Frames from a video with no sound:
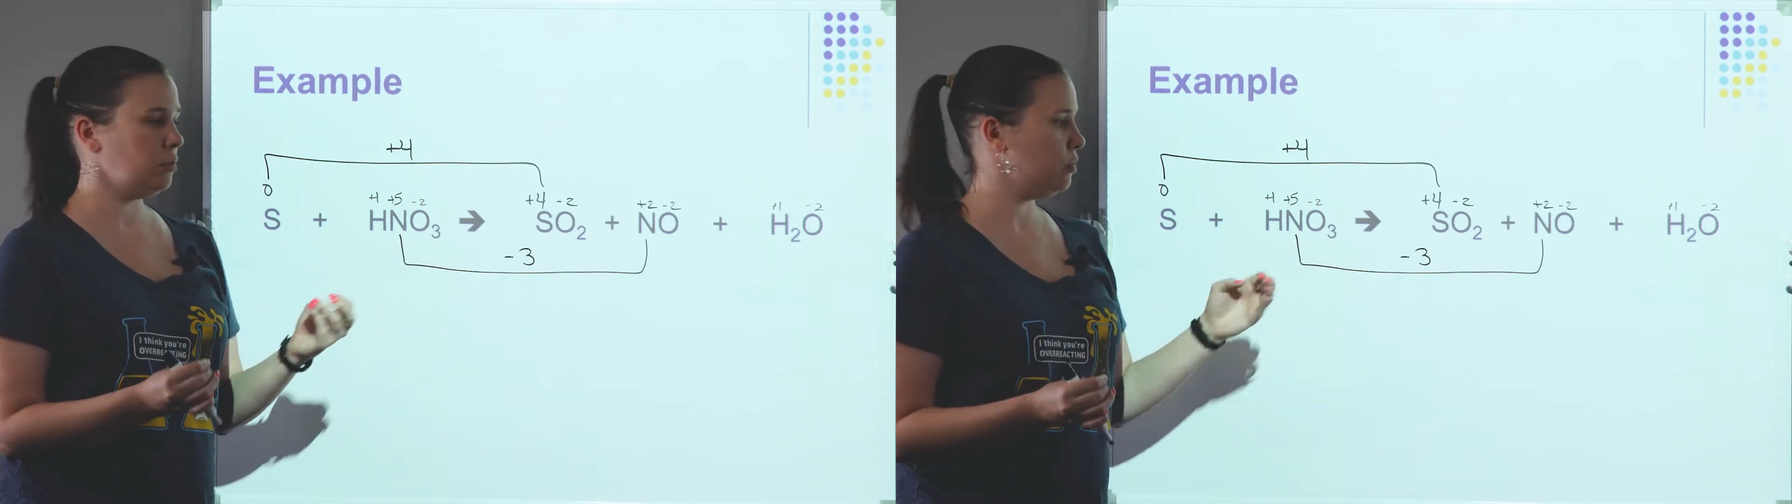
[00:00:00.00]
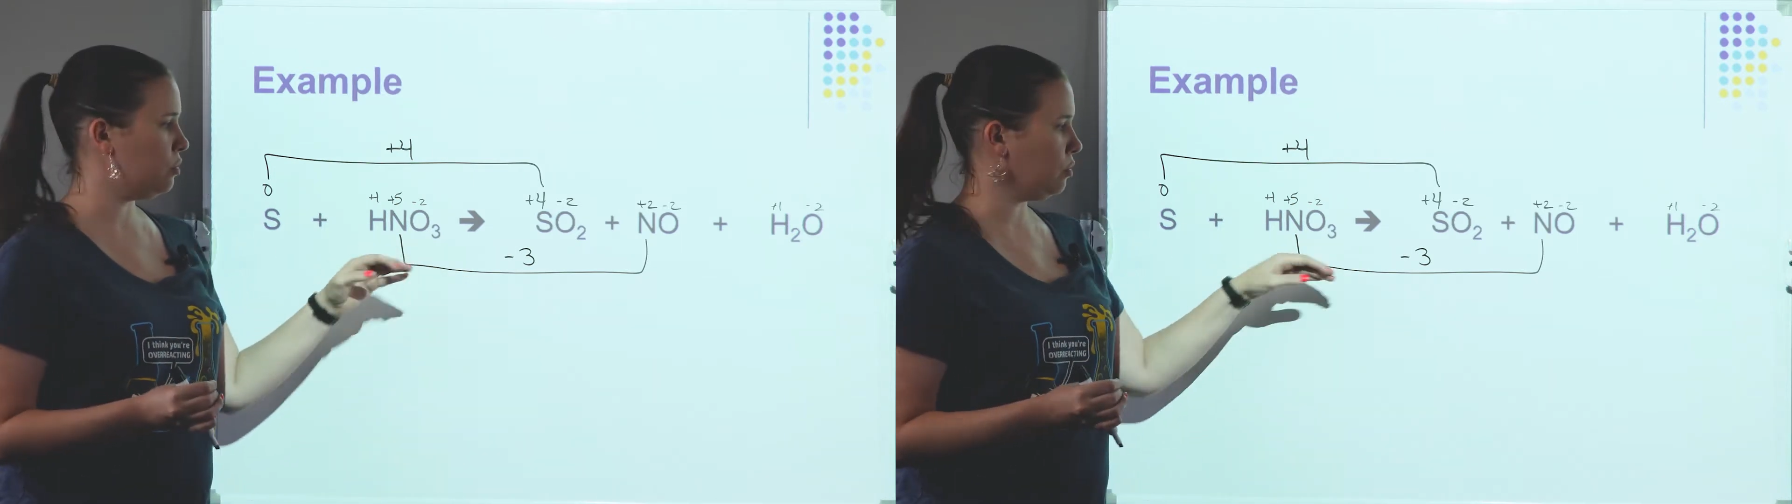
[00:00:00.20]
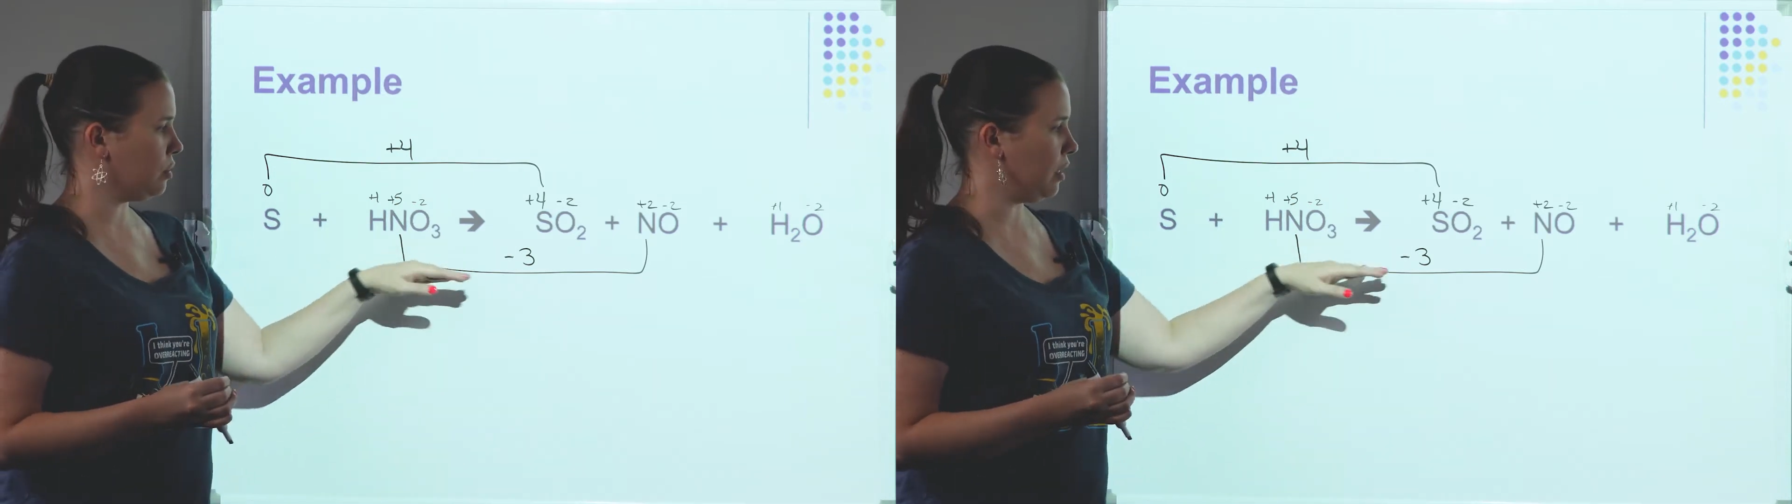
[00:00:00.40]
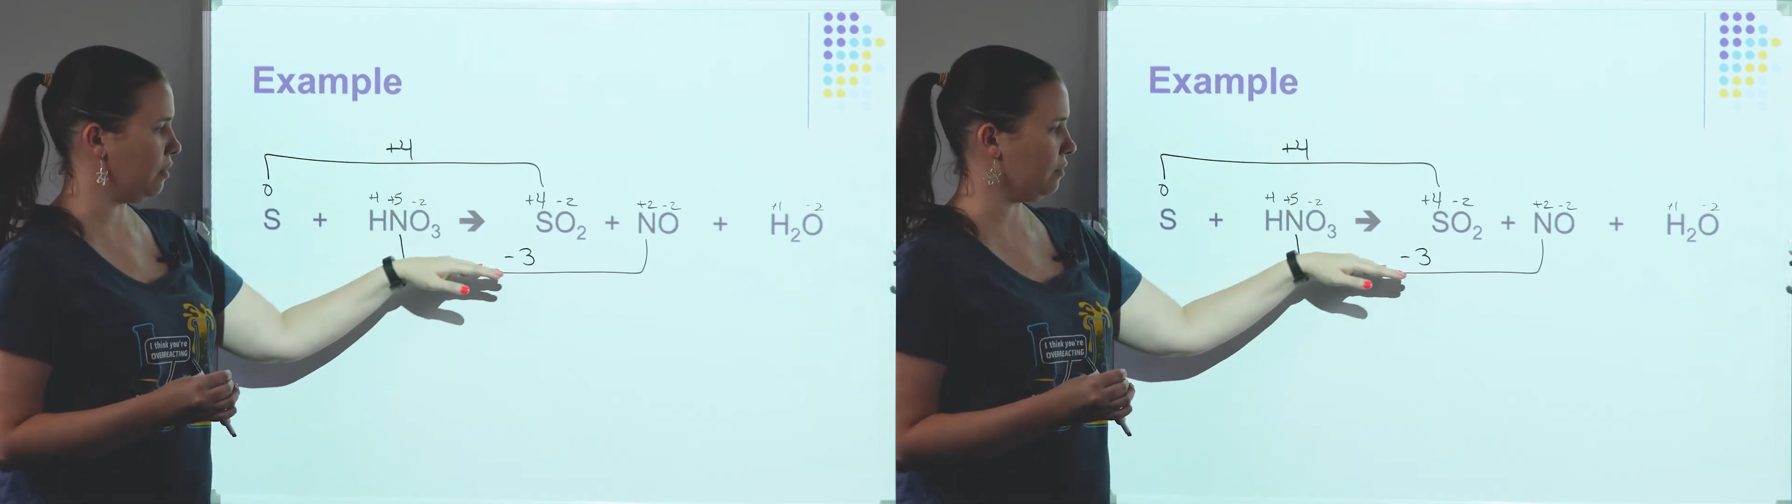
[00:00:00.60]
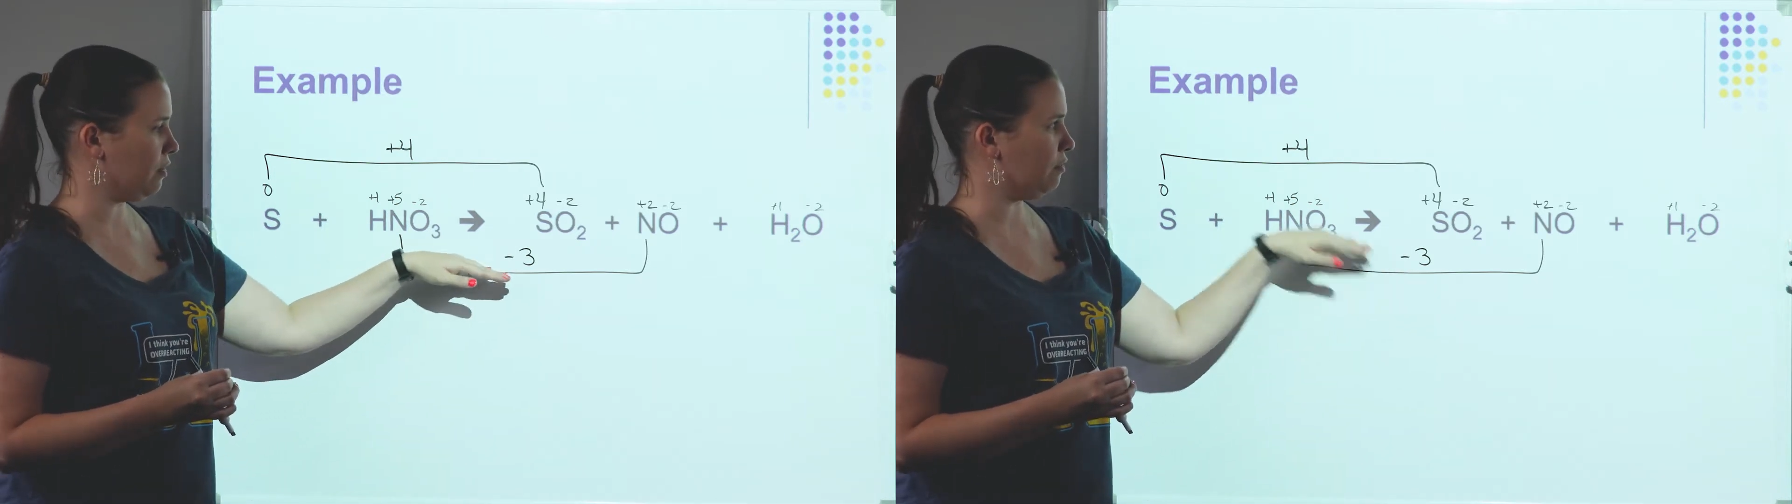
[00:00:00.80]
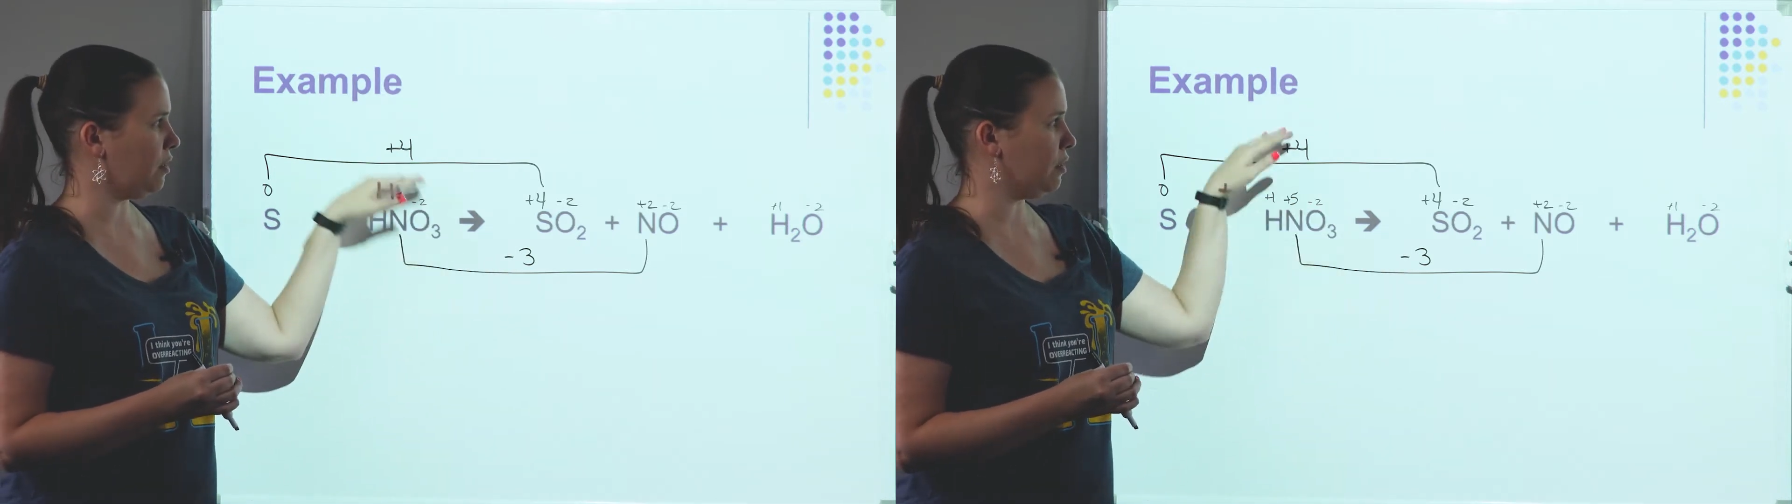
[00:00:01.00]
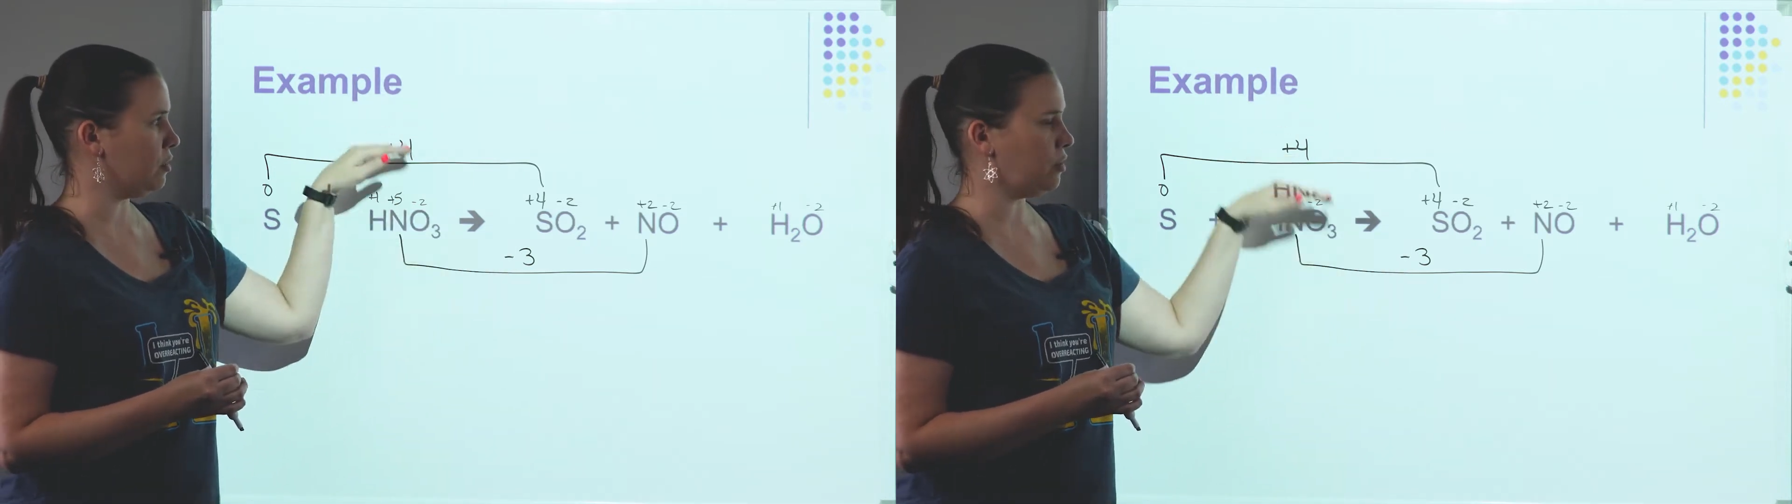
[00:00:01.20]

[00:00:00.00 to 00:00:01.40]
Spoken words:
So it's kind of like finding